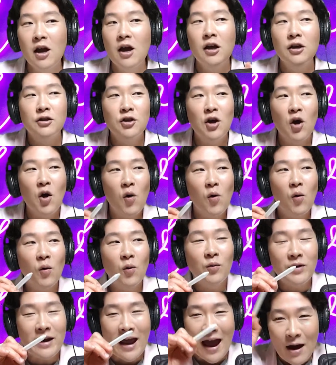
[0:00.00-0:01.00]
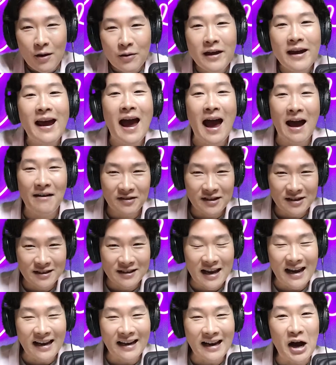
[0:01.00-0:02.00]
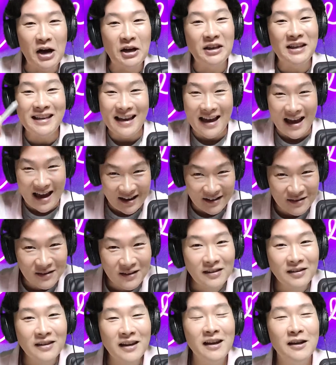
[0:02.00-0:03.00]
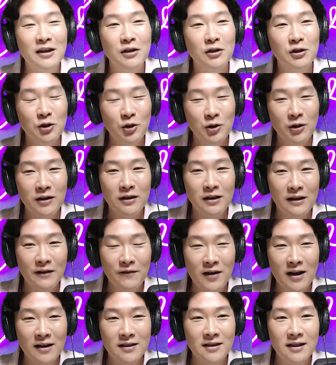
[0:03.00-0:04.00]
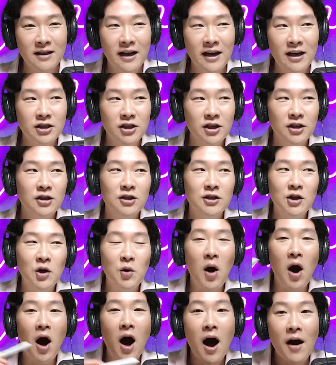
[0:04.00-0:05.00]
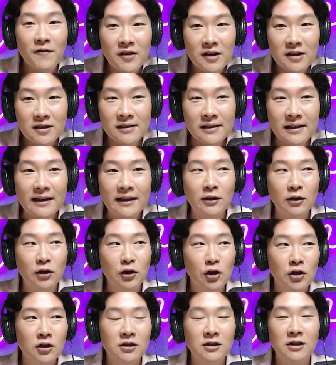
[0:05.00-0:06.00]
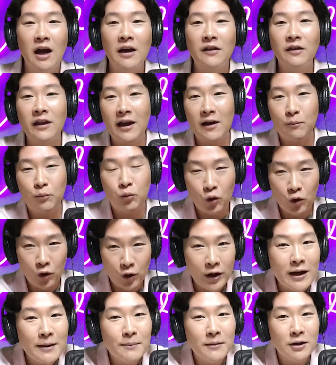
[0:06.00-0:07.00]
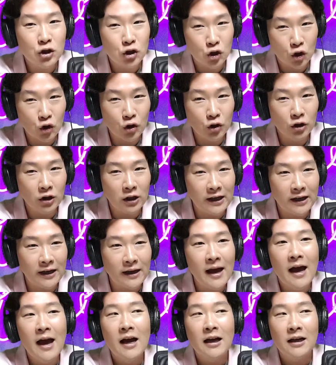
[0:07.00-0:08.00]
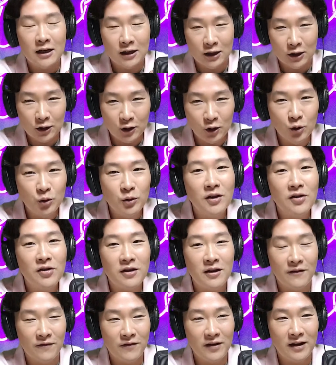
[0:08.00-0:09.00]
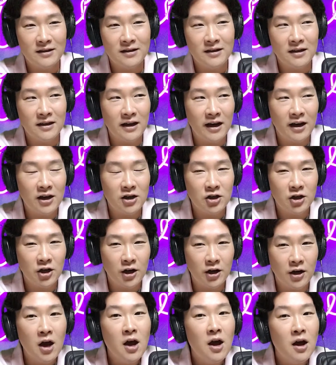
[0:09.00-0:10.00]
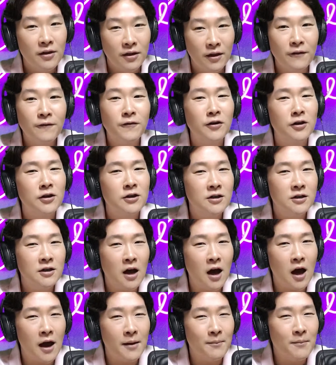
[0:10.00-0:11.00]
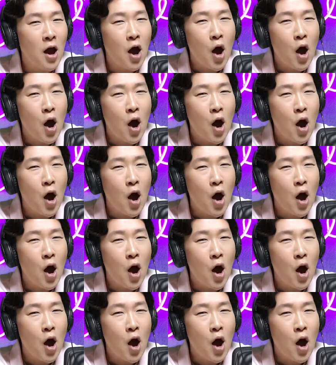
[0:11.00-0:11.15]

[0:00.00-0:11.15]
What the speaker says: So now they have to say again that they concluded the investigation. So obviously it looks like they prematurely concluded the investigation the first time.